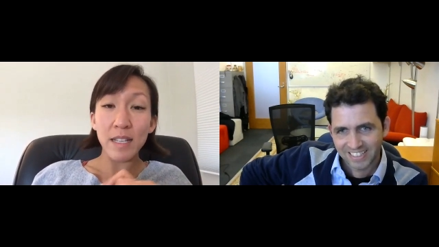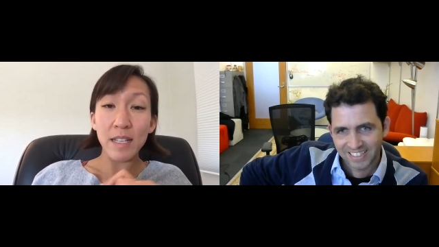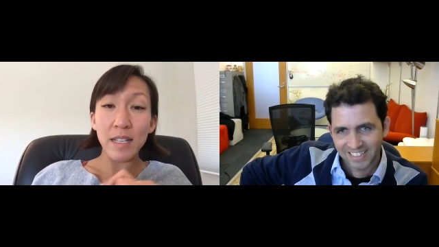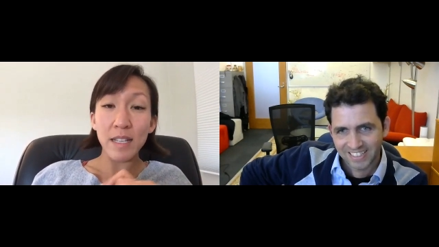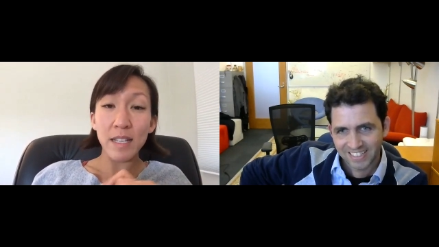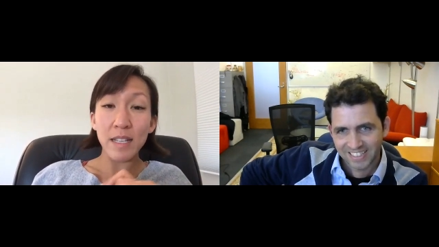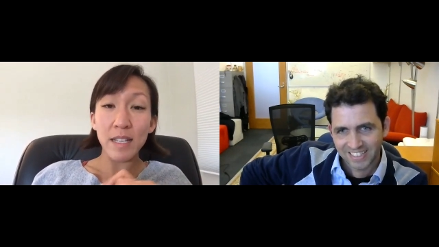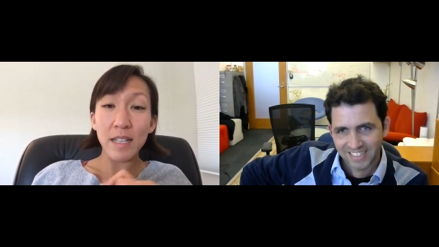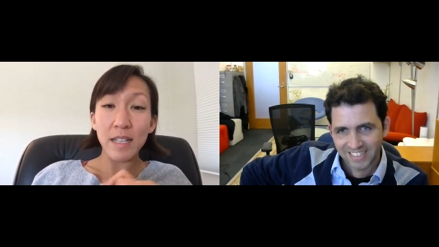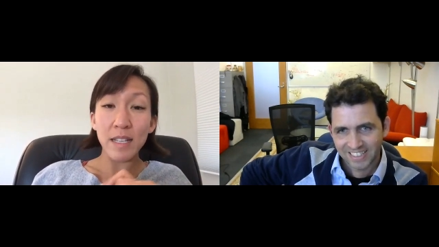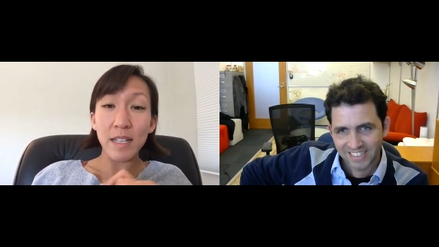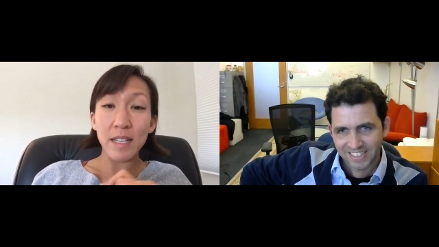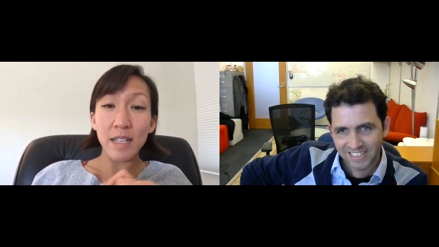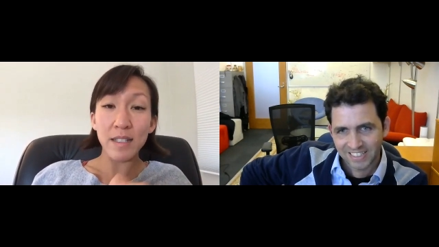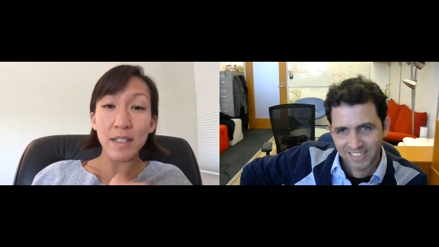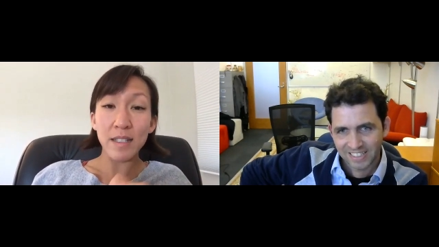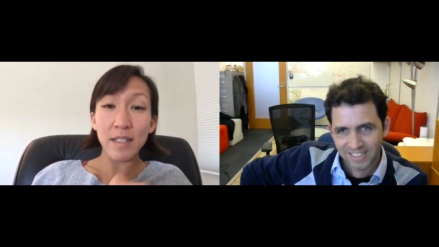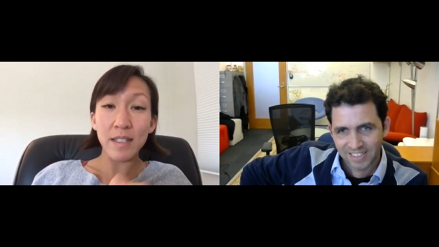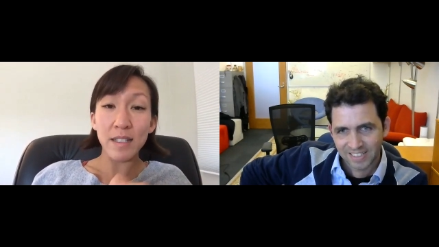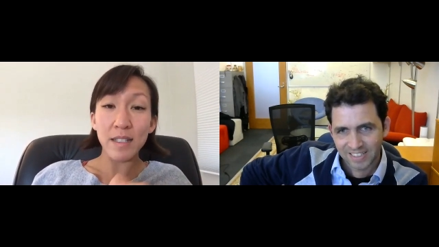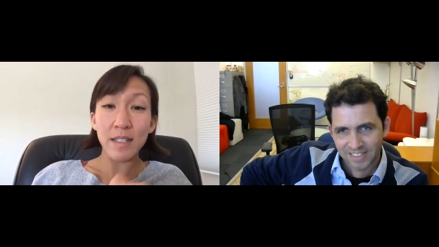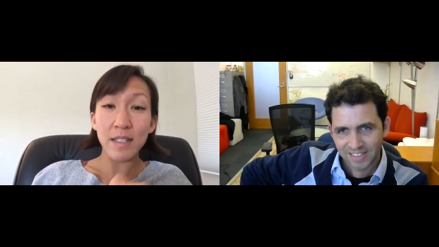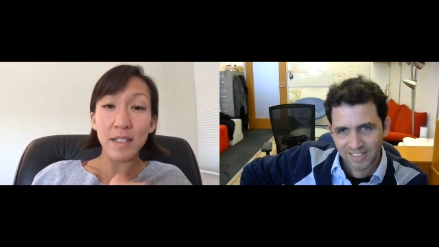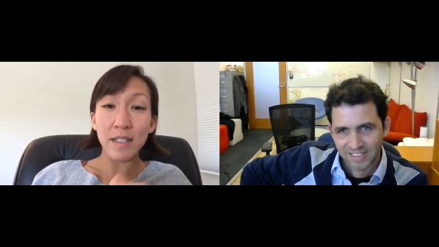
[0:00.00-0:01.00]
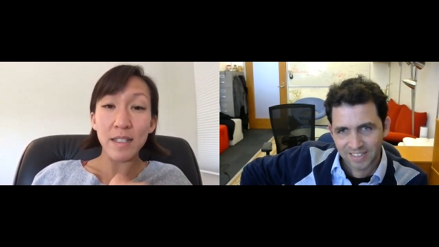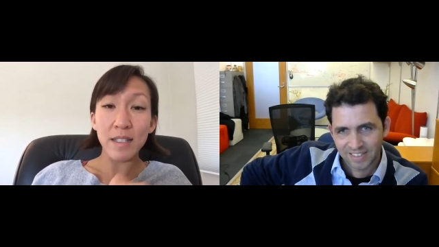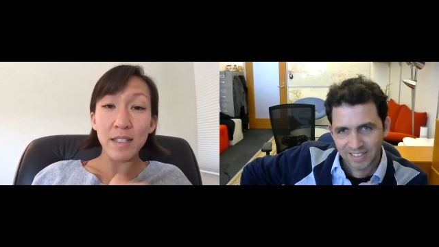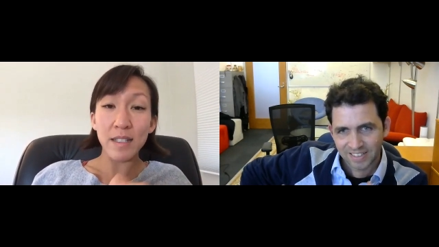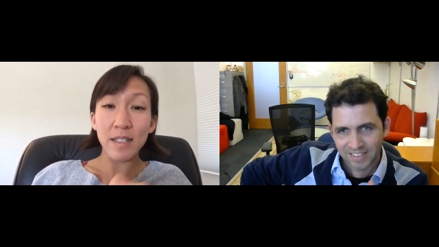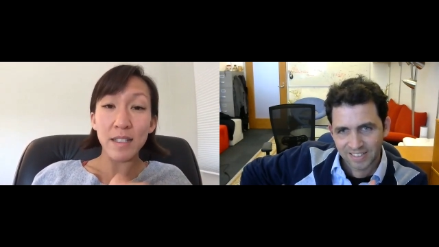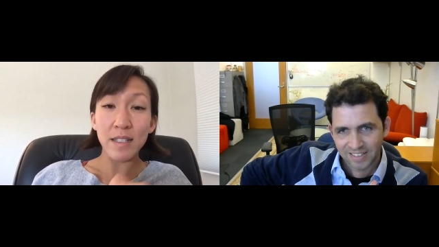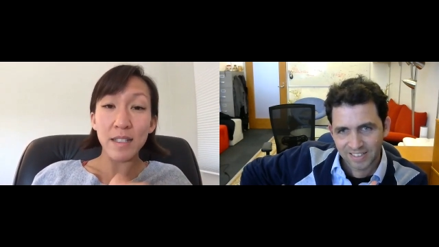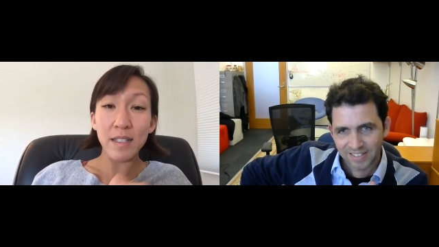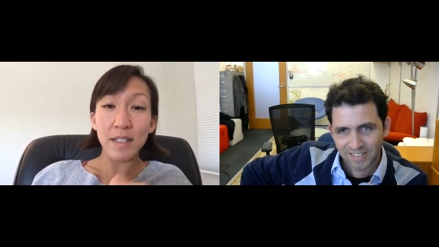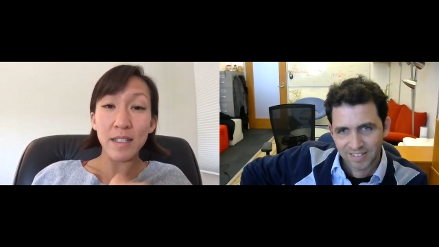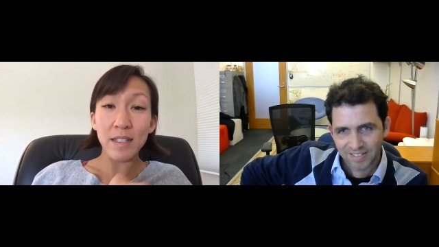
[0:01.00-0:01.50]

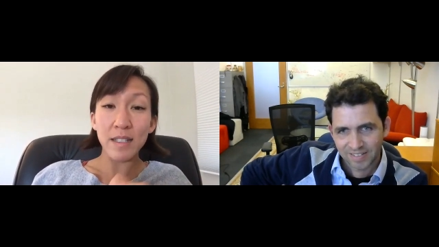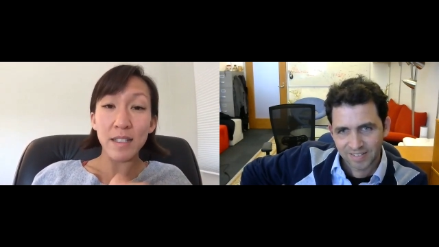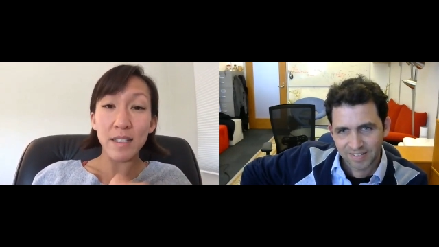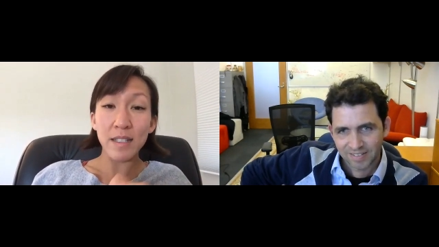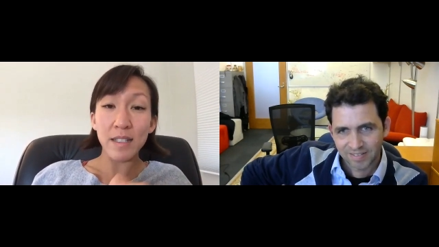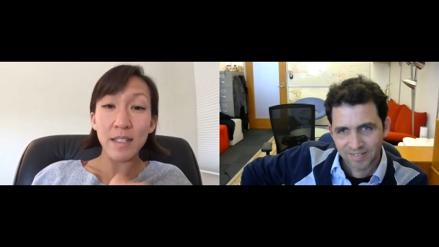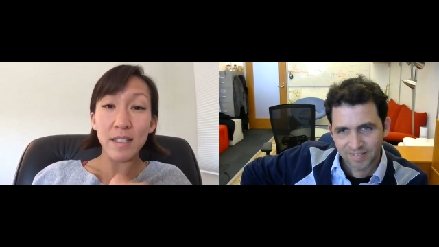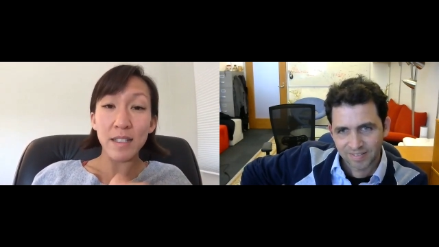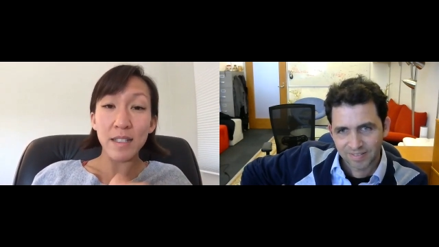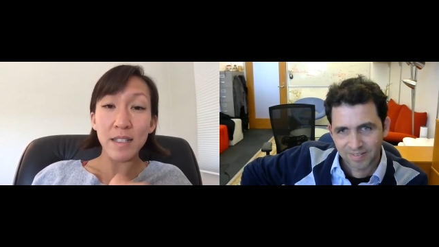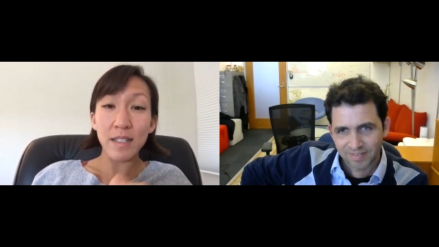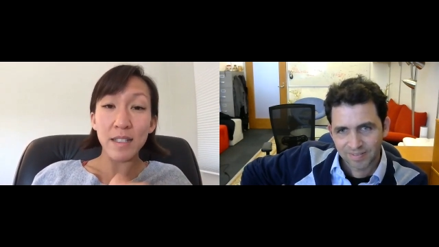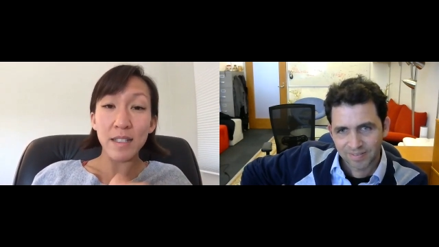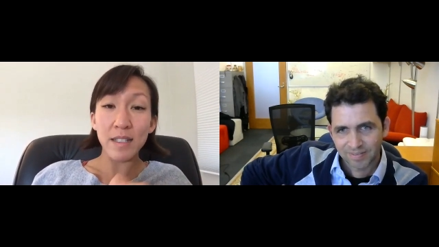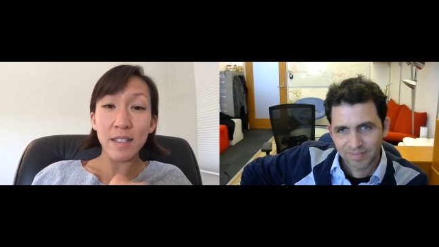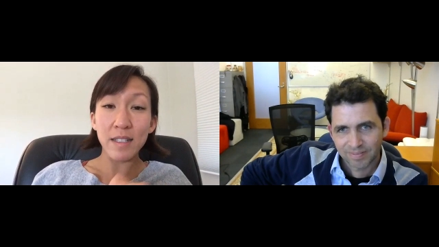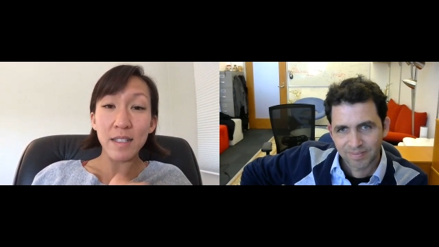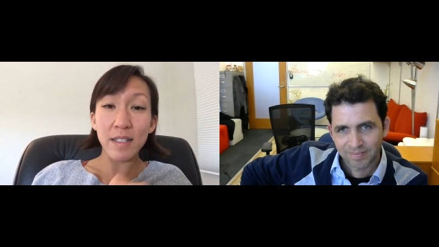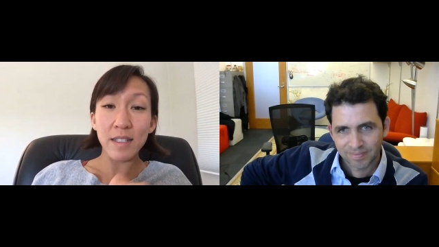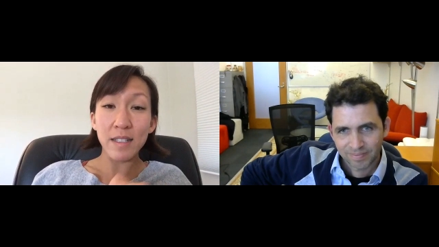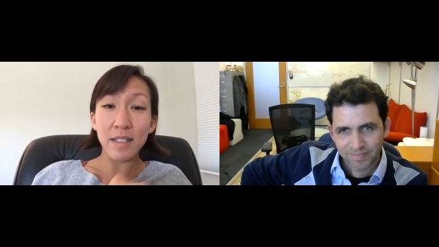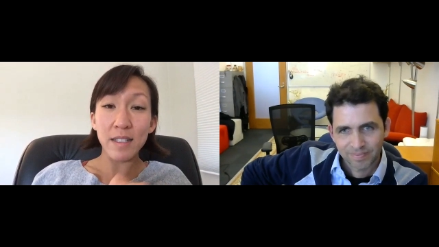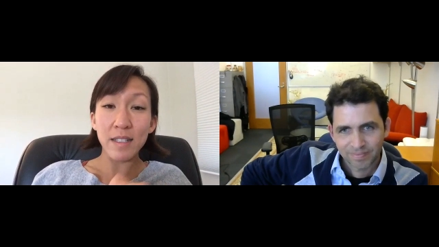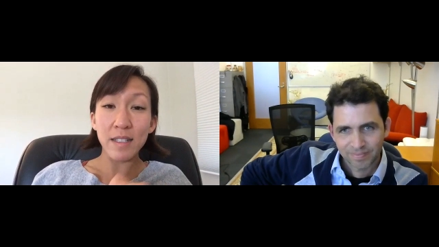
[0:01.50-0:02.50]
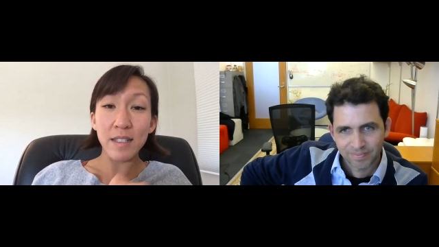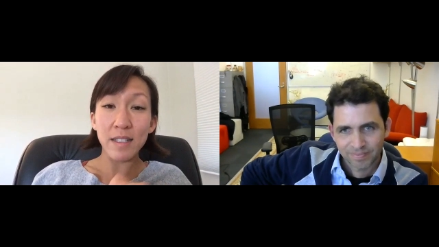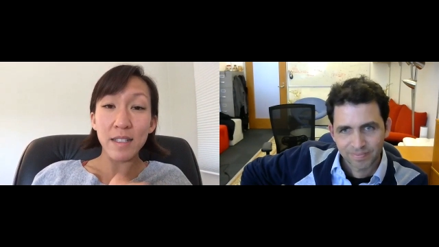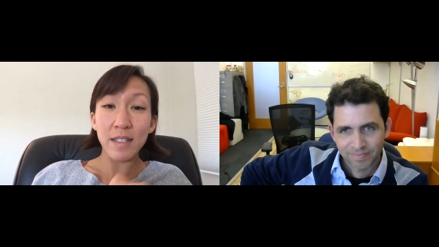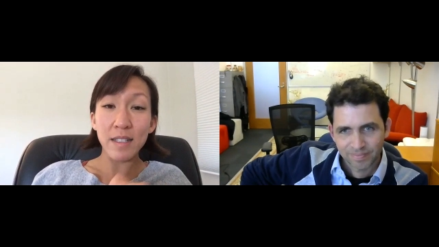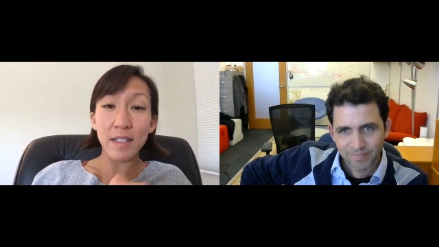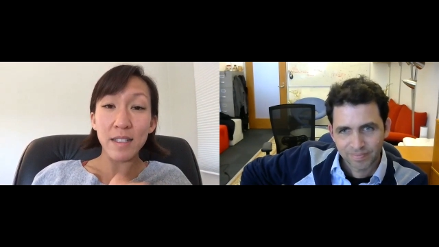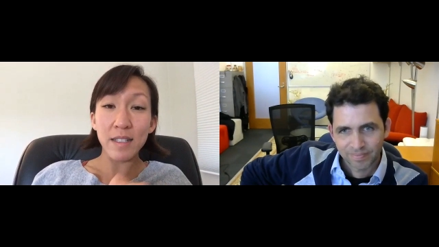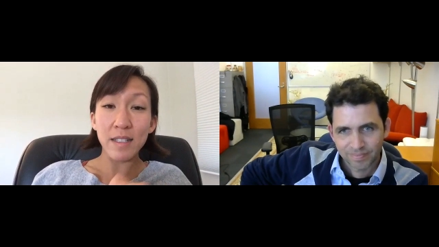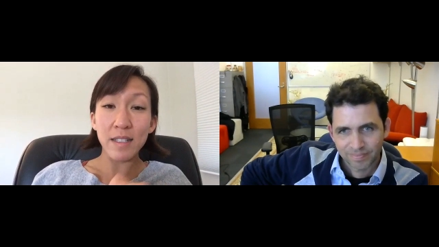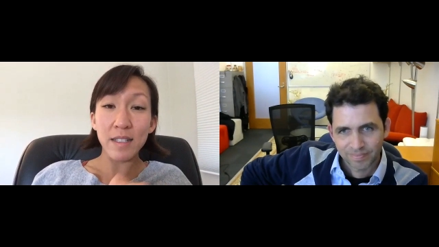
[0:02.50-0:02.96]
Nothing is said.